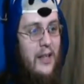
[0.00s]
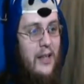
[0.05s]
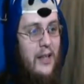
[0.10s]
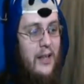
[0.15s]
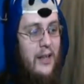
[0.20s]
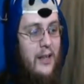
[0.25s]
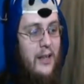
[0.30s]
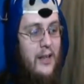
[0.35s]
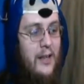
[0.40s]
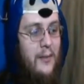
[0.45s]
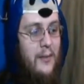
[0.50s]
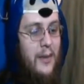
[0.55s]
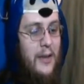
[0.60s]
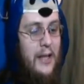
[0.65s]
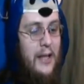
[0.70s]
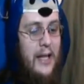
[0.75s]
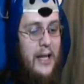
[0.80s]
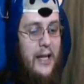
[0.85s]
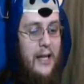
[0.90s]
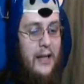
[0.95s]
But
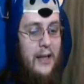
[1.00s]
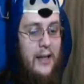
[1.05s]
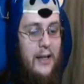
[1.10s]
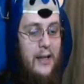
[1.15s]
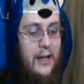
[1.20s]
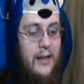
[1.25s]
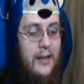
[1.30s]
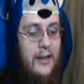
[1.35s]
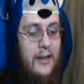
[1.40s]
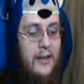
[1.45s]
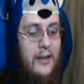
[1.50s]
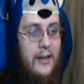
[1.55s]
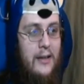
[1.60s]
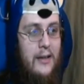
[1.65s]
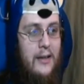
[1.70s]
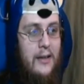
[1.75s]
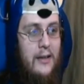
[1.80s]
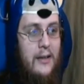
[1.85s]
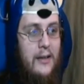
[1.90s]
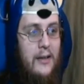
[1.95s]
yeah.
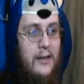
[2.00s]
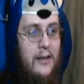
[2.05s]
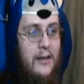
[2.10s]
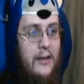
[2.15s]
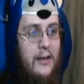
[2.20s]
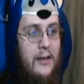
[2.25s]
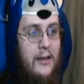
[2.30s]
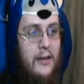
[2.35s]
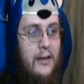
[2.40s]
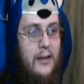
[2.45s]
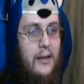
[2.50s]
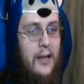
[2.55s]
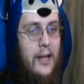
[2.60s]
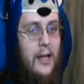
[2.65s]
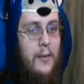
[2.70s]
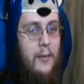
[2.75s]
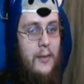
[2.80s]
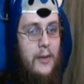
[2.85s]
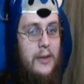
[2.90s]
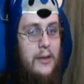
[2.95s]
The
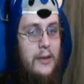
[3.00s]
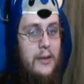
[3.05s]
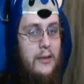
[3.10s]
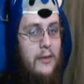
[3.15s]
game was